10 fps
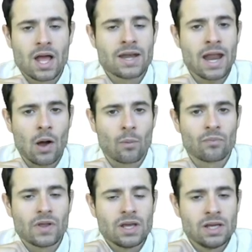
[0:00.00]
Now,
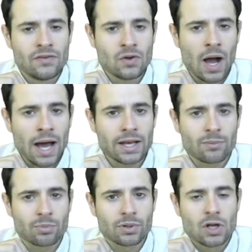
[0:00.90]
if you add
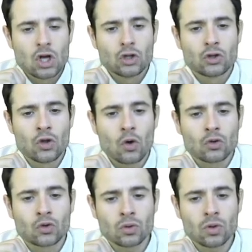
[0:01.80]
up the
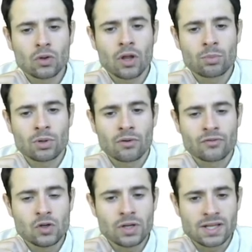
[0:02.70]
total number of
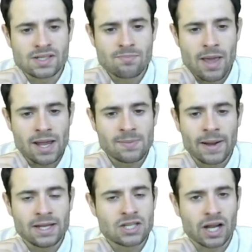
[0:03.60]
units made by
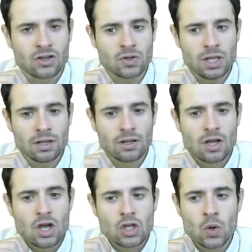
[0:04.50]
each country,
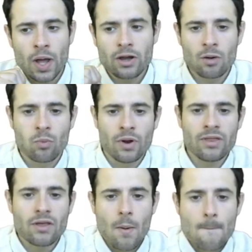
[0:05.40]
you end up
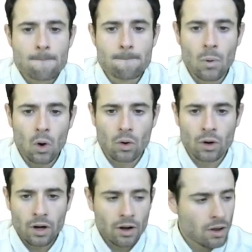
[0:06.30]
with
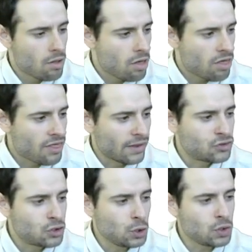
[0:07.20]
more than
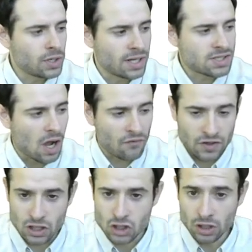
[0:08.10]
2 units of
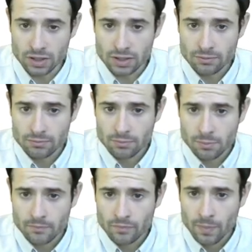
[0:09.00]
each good.
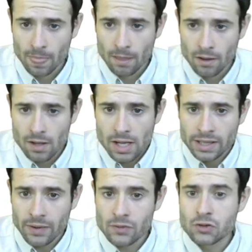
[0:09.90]

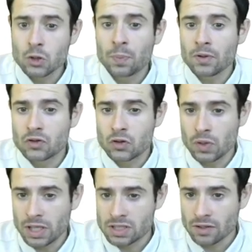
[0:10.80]
There is 2.2
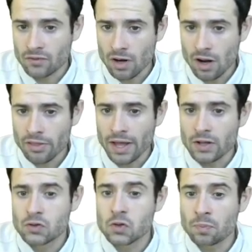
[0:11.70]
units of cloth
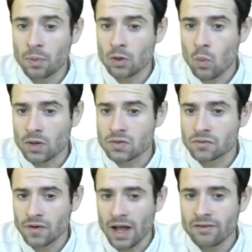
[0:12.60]
and
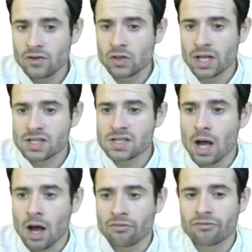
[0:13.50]
2.125 units
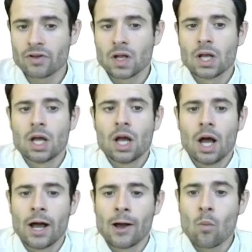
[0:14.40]
of
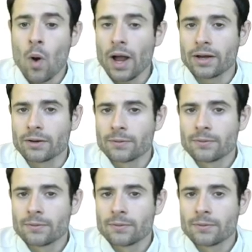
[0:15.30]
uh, wine.